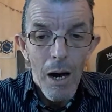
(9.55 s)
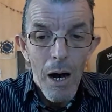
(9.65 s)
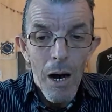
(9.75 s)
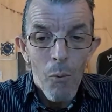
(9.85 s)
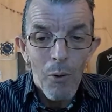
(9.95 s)

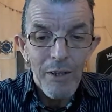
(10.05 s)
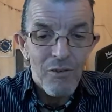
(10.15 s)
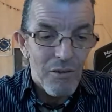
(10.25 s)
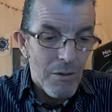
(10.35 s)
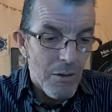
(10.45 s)
wanted
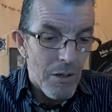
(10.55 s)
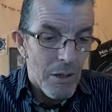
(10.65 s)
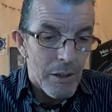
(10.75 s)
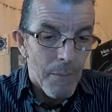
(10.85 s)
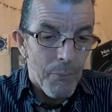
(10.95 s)
to
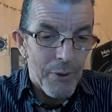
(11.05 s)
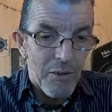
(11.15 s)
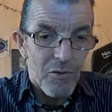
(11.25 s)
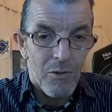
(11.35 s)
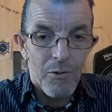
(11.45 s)
kind of put
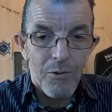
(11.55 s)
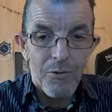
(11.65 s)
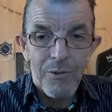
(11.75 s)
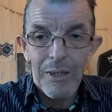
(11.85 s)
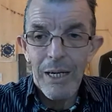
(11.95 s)
this across
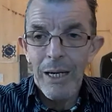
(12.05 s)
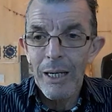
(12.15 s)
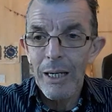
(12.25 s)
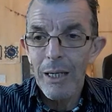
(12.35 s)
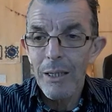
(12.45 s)

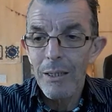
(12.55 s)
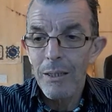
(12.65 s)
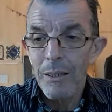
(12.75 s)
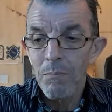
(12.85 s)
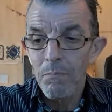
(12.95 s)
today
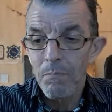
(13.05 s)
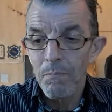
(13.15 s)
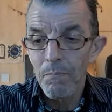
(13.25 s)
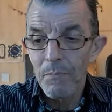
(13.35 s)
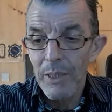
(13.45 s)

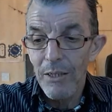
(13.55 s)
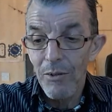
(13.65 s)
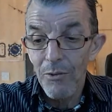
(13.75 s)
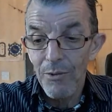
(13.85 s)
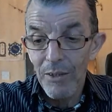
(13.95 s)

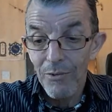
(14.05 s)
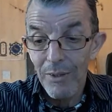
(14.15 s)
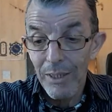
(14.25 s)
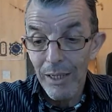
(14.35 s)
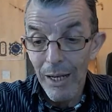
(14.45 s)
because
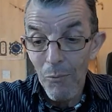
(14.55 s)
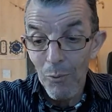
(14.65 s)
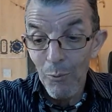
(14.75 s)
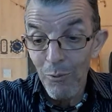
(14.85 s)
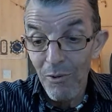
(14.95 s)
yesterday
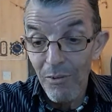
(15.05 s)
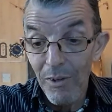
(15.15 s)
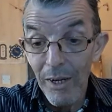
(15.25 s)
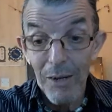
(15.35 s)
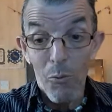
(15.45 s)
was just
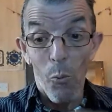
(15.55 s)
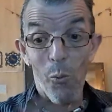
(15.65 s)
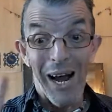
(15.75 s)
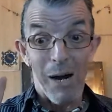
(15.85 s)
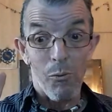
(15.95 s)
like,
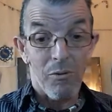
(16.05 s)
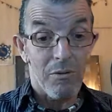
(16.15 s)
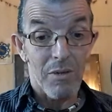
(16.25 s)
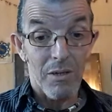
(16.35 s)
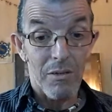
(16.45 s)
wow,
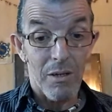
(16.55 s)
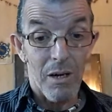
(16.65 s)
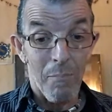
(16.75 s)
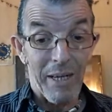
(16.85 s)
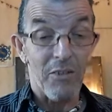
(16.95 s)

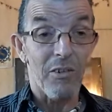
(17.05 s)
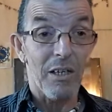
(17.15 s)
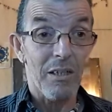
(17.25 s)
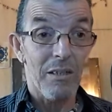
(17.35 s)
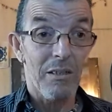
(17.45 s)

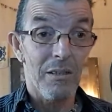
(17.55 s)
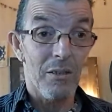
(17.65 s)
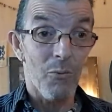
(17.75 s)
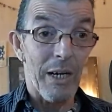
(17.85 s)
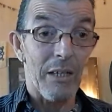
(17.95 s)
amazing.
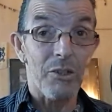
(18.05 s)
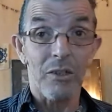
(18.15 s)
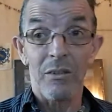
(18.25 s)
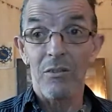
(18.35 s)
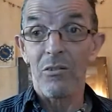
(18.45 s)
The
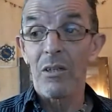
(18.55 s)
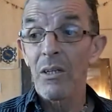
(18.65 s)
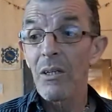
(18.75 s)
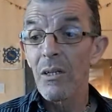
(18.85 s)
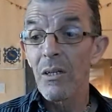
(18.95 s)
reactions
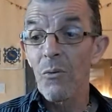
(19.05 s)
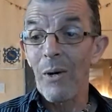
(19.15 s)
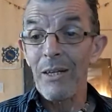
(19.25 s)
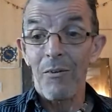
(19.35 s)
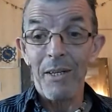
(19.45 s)

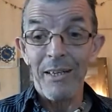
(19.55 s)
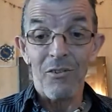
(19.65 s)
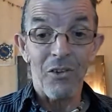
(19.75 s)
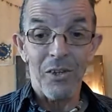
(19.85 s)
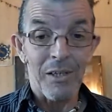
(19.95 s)
went on
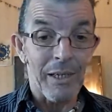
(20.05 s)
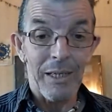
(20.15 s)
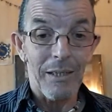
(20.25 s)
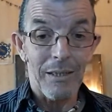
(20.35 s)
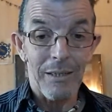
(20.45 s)
into the
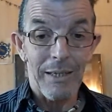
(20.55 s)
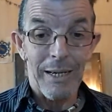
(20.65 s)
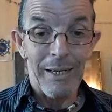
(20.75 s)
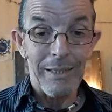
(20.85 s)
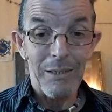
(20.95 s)
night,
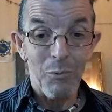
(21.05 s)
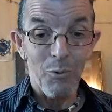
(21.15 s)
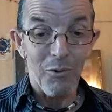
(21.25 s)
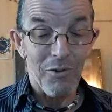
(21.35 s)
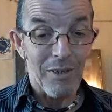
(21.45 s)
and it
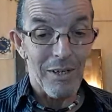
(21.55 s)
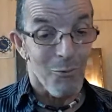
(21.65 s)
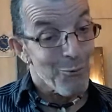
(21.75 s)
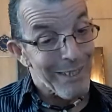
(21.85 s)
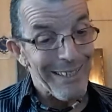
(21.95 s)
was a
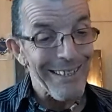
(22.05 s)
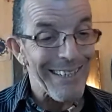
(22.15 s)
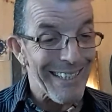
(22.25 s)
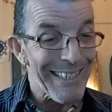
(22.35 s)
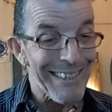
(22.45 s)
really
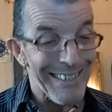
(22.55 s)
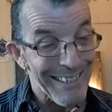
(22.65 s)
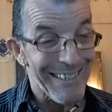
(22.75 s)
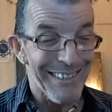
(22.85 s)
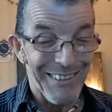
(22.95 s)
late
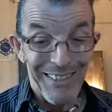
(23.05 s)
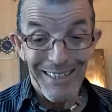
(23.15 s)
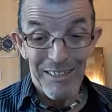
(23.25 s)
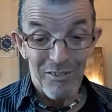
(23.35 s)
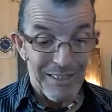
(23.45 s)
night
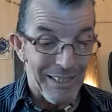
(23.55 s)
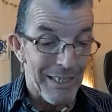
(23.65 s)
last night.